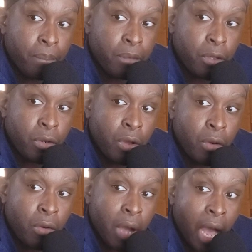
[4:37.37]
You
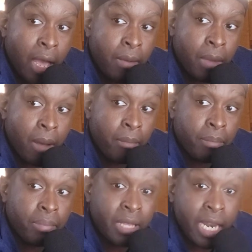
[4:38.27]
know, I'm I'm
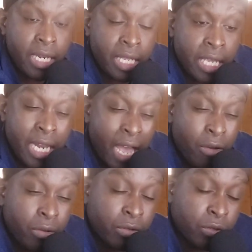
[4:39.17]
planning to get
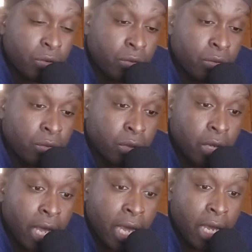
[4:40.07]
out soon,
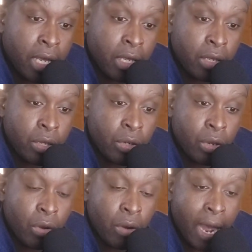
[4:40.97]
and you
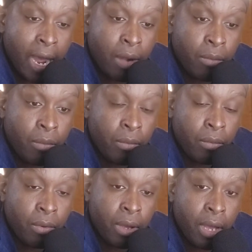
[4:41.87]
know, I
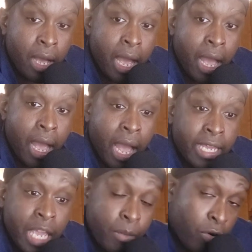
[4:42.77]

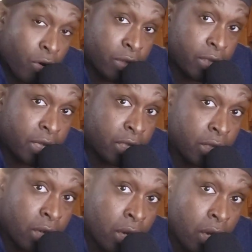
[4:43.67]
I came across
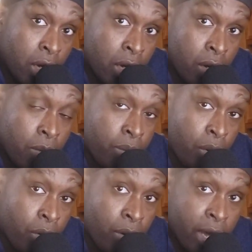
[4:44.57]
this
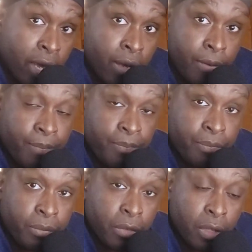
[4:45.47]
program
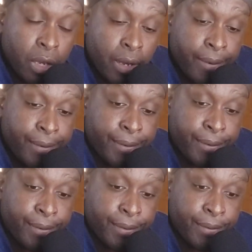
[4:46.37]

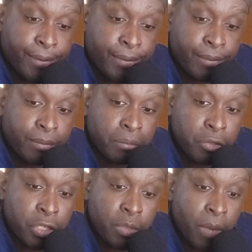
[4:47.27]
um,
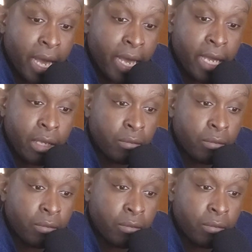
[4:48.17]
just by